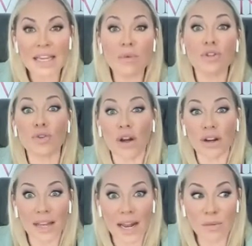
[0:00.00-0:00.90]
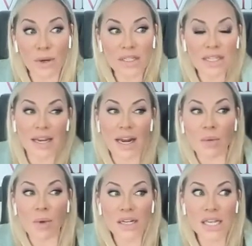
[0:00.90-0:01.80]
He was stronger than I was. And
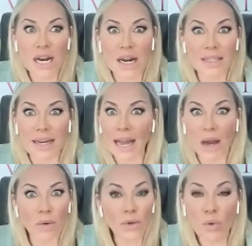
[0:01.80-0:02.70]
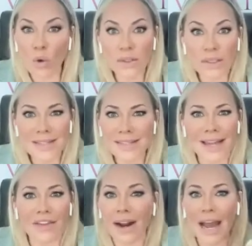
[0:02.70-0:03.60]
I walked in and I said, how are you holding this
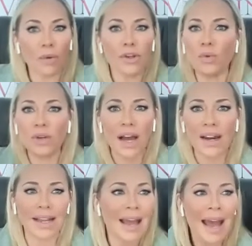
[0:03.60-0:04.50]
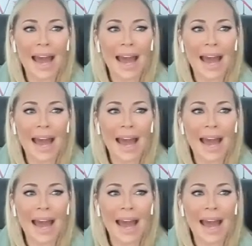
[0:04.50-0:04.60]
together? How are you cutting?